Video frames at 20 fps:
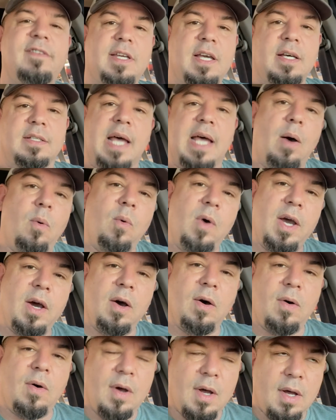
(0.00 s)
because I
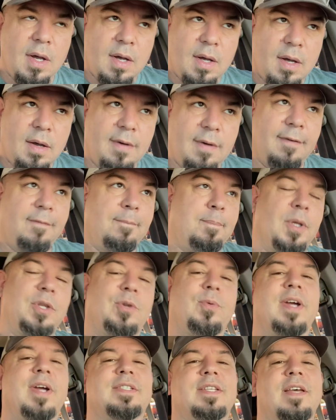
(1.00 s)
will put the
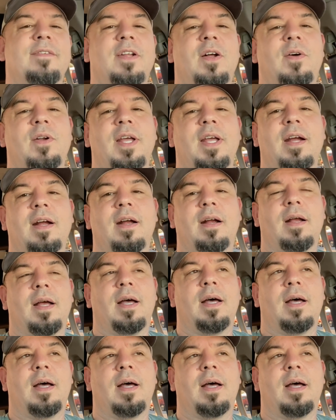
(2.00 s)
rest of it on here.